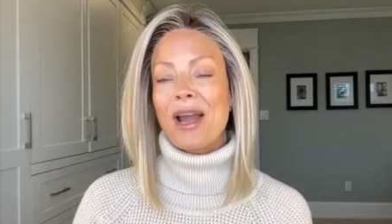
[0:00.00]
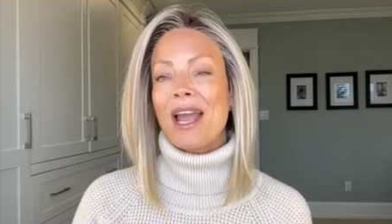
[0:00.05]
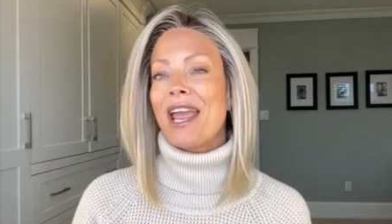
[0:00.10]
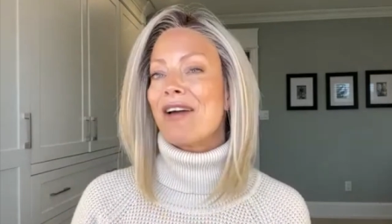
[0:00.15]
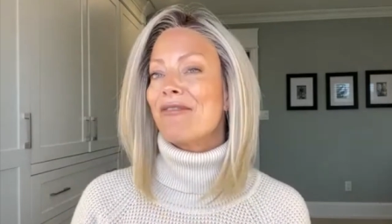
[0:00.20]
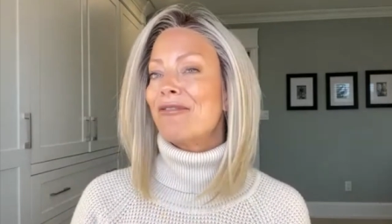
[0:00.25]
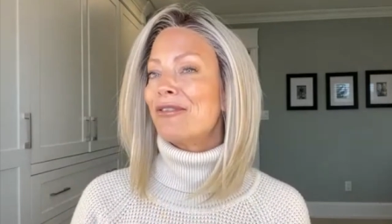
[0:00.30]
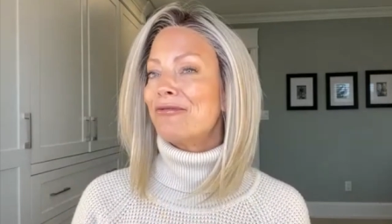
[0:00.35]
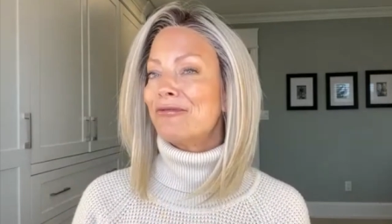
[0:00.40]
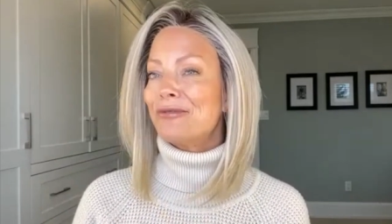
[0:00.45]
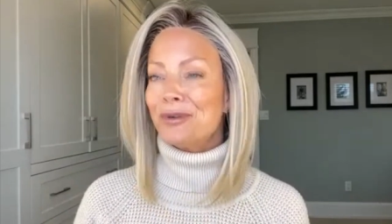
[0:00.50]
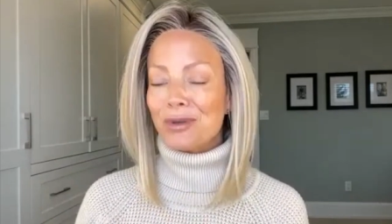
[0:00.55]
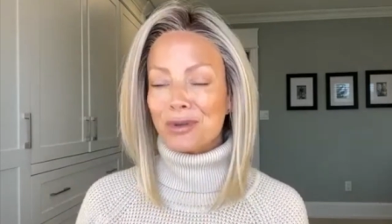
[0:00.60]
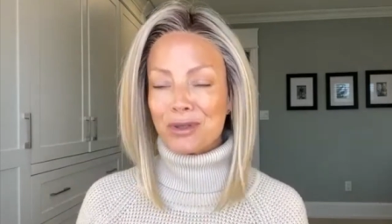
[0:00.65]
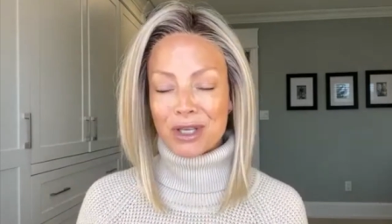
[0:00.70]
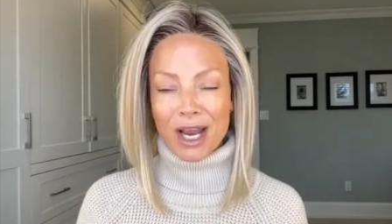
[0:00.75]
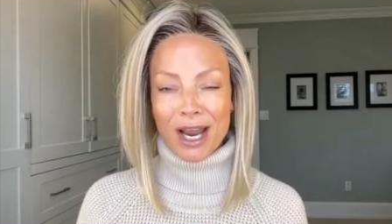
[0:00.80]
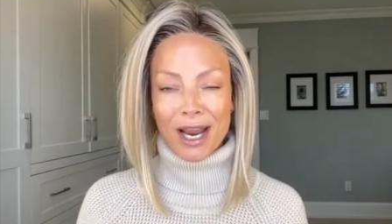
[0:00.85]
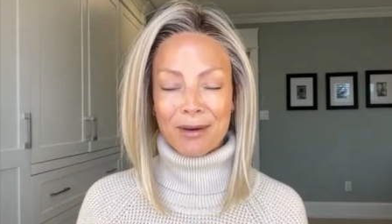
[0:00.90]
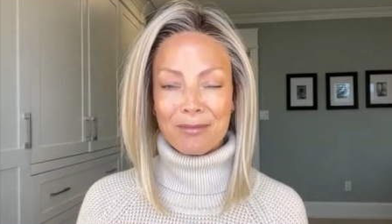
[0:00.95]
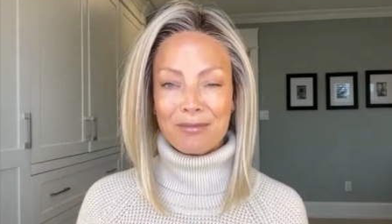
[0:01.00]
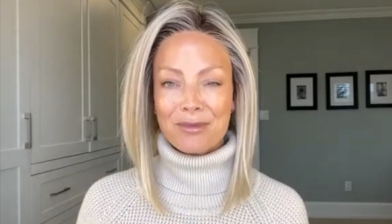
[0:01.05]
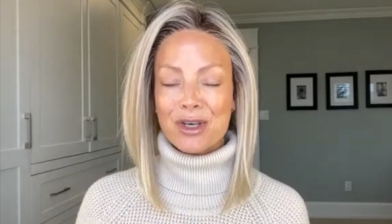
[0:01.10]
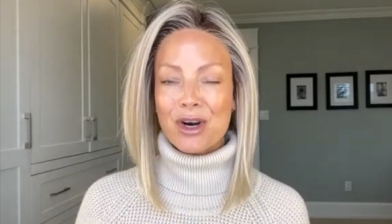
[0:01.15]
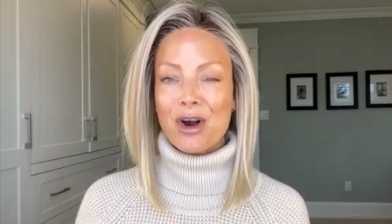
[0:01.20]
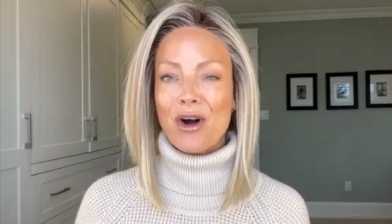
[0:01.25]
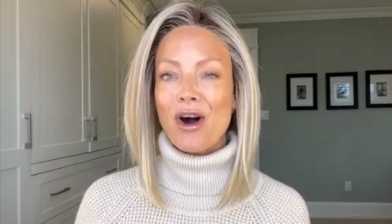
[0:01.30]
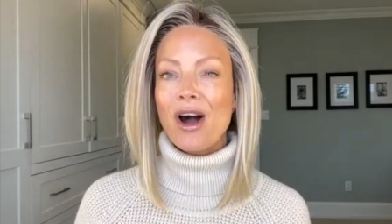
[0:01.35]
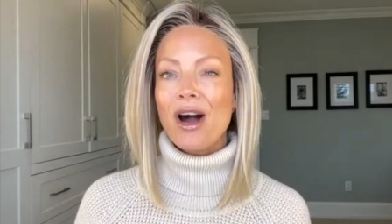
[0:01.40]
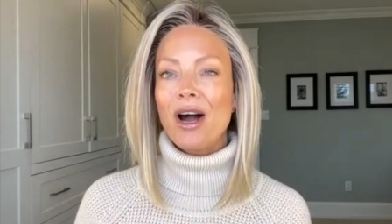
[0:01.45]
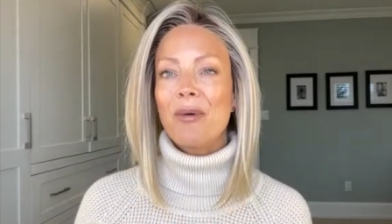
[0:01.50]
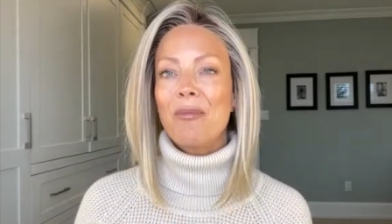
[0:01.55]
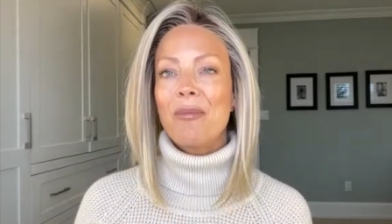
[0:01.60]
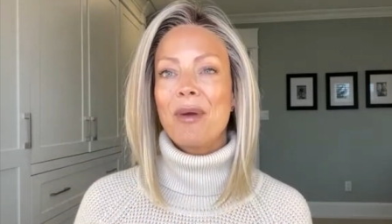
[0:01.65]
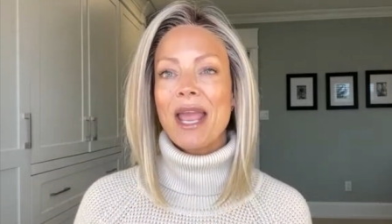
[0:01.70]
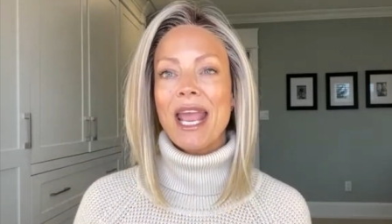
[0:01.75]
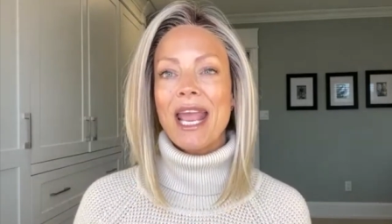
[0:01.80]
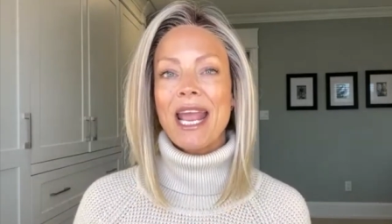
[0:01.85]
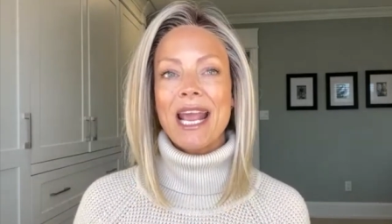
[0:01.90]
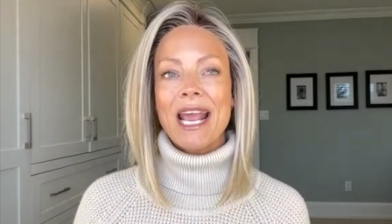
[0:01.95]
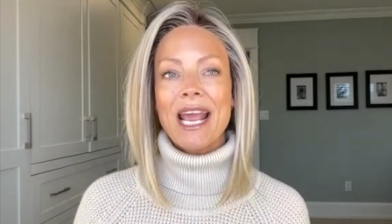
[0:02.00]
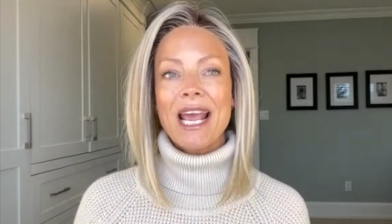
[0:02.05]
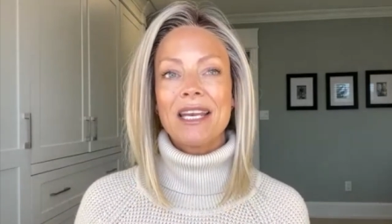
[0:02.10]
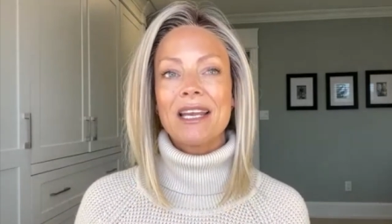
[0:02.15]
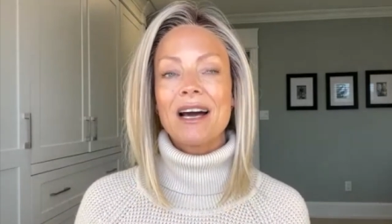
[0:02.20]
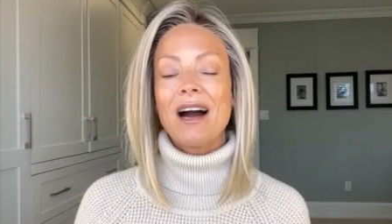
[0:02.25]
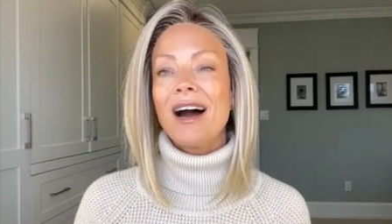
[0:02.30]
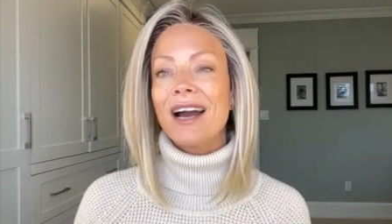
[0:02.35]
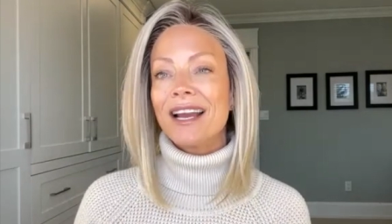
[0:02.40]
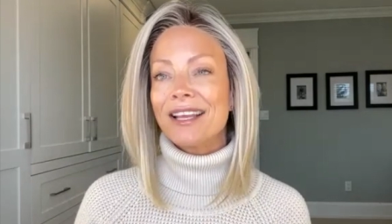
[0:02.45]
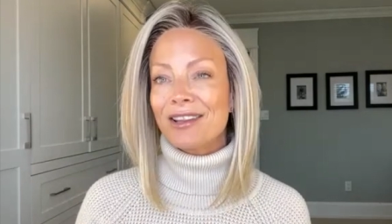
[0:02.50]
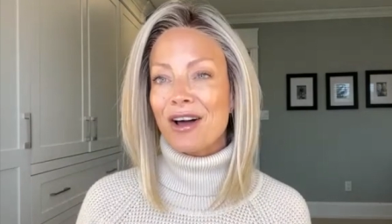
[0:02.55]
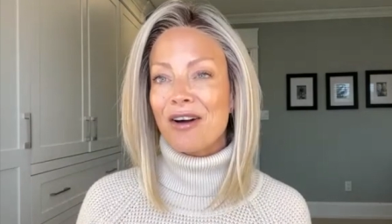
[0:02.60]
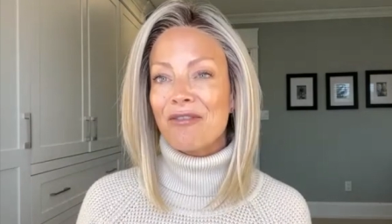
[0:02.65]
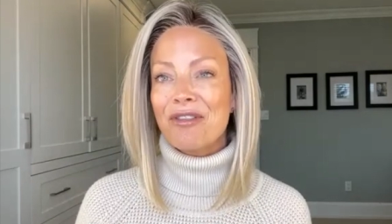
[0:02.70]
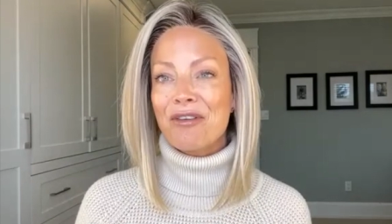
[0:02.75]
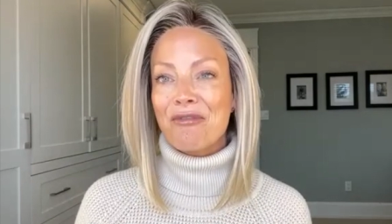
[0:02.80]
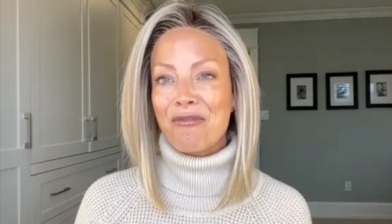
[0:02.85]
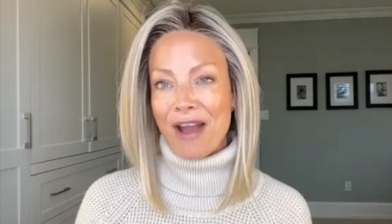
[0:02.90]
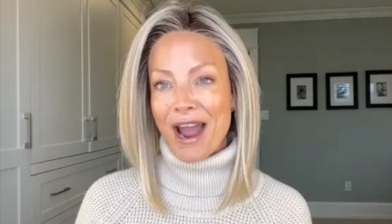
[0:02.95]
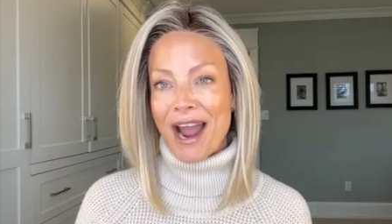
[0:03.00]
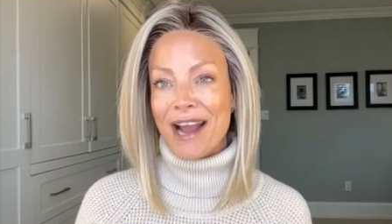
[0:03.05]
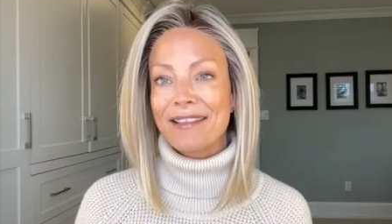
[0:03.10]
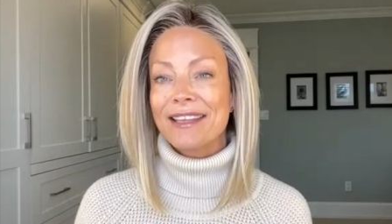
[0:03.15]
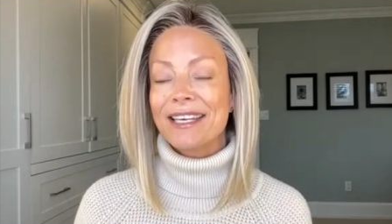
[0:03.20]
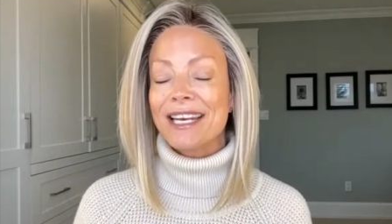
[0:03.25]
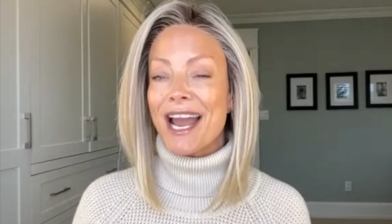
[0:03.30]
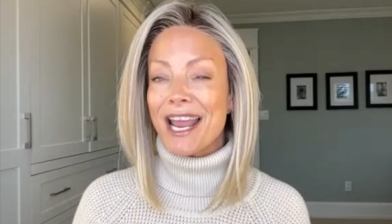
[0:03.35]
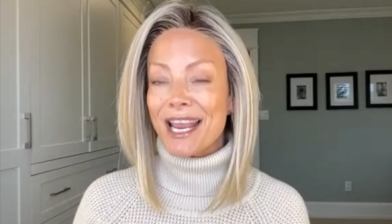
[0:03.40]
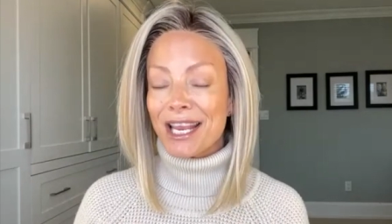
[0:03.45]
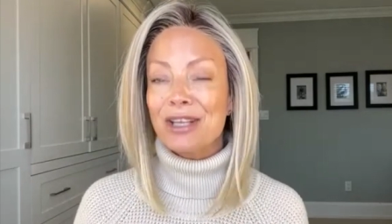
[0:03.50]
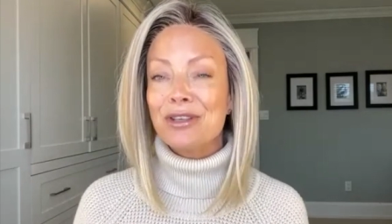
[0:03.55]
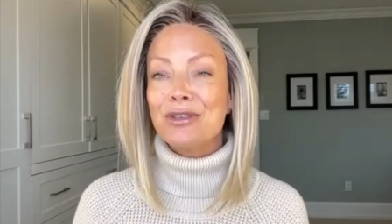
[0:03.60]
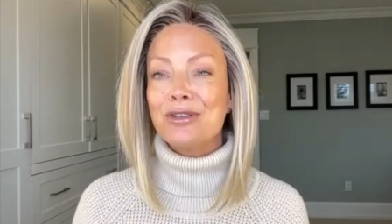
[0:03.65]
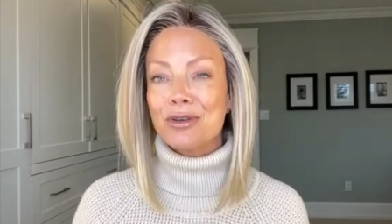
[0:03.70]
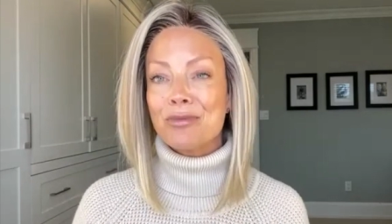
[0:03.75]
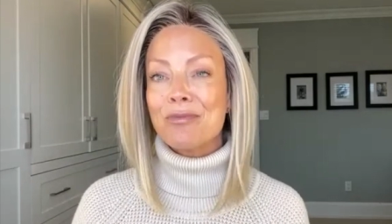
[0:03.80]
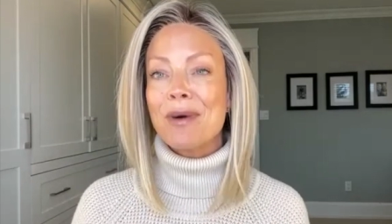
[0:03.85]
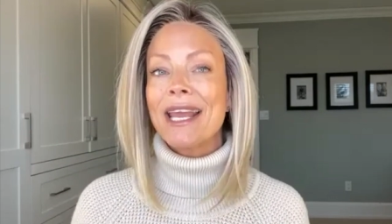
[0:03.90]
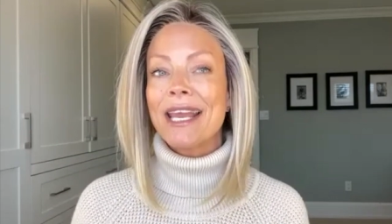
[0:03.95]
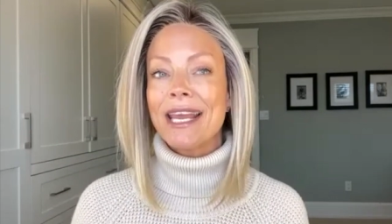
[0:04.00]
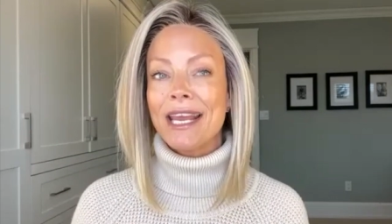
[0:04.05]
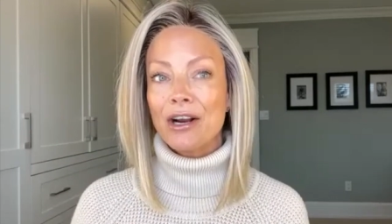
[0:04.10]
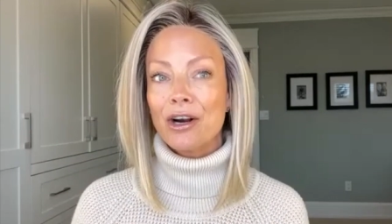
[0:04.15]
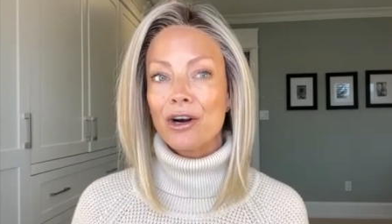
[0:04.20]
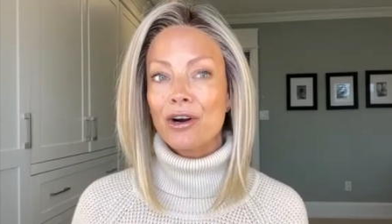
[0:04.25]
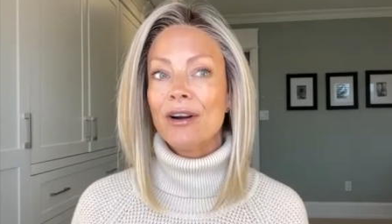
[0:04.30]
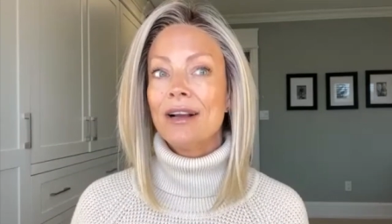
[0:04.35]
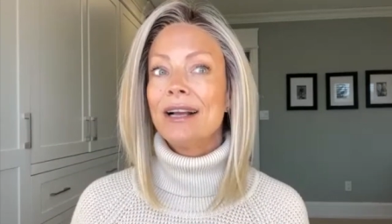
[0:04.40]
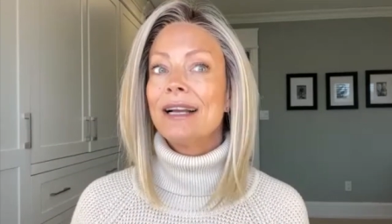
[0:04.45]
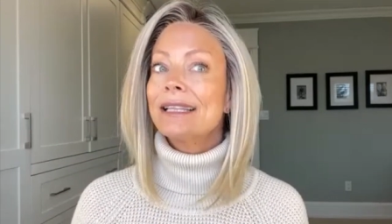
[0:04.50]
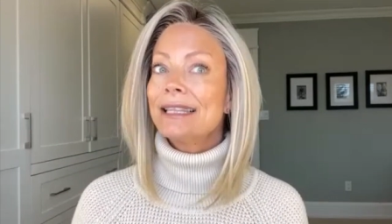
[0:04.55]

I have a full-time job, and I love the fact that I can do my hair